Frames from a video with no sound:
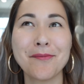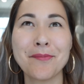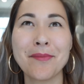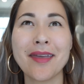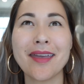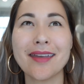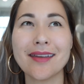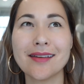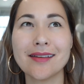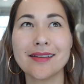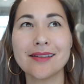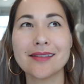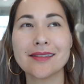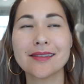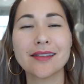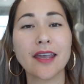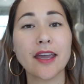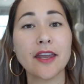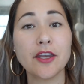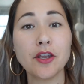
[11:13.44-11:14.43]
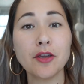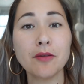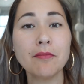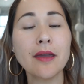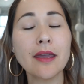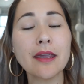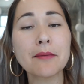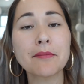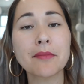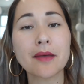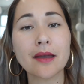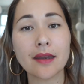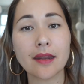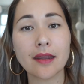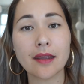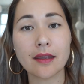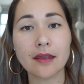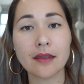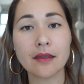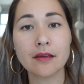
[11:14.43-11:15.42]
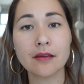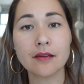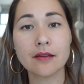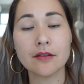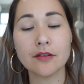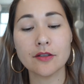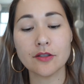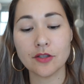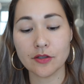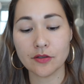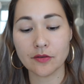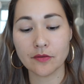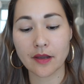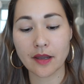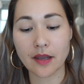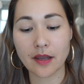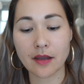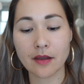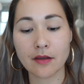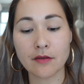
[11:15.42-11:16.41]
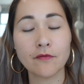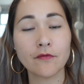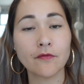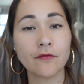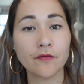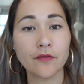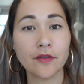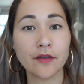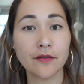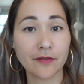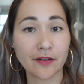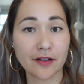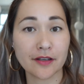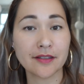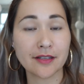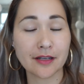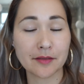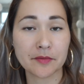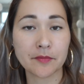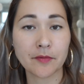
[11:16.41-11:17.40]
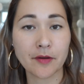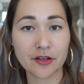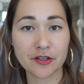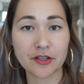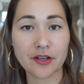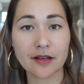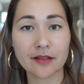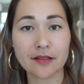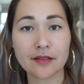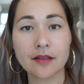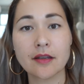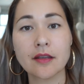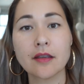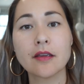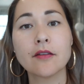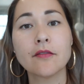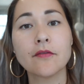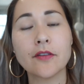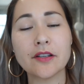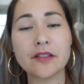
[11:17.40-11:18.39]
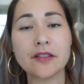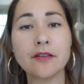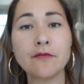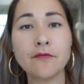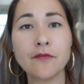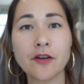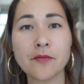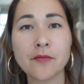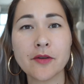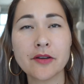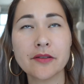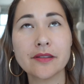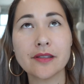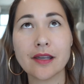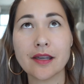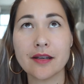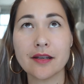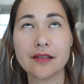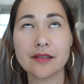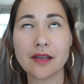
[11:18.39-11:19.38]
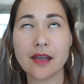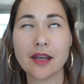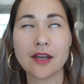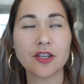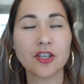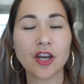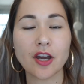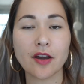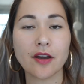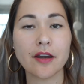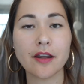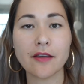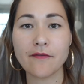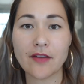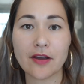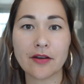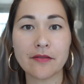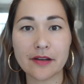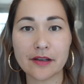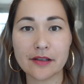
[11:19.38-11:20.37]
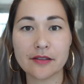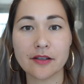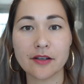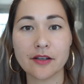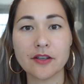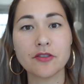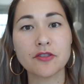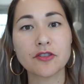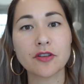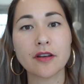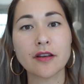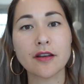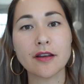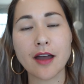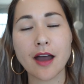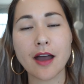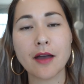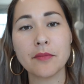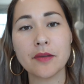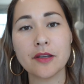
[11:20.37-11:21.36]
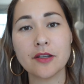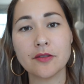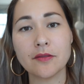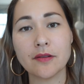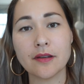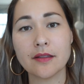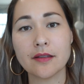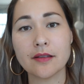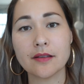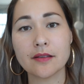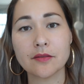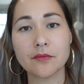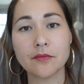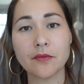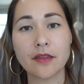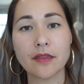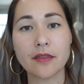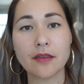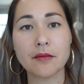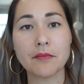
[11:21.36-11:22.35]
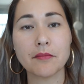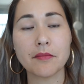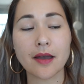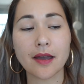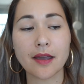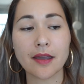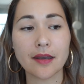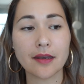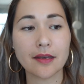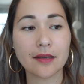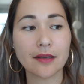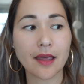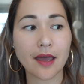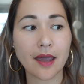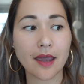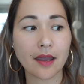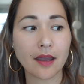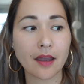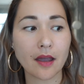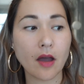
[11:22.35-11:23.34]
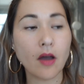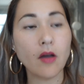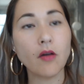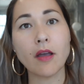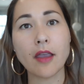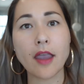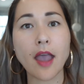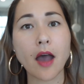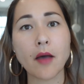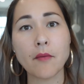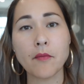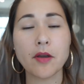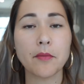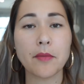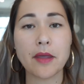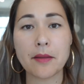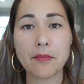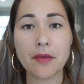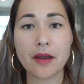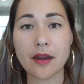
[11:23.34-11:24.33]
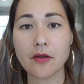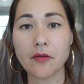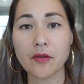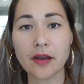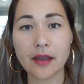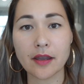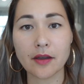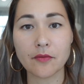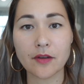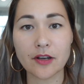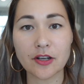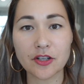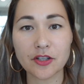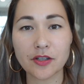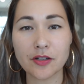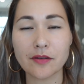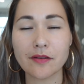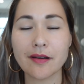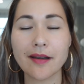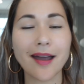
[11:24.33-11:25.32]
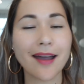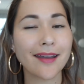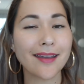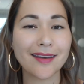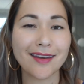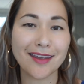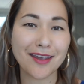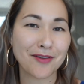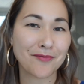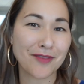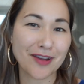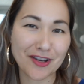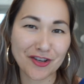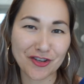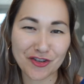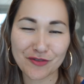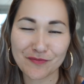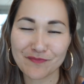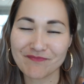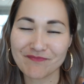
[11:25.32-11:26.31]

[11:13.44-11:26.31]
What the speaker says: is can you make money doing the Front Steps project? First and foremost, it is a charity fundraiser. You should not be doing this with a mind like, oh yeah, I want to make money, I want to get rich. You are not going to get rich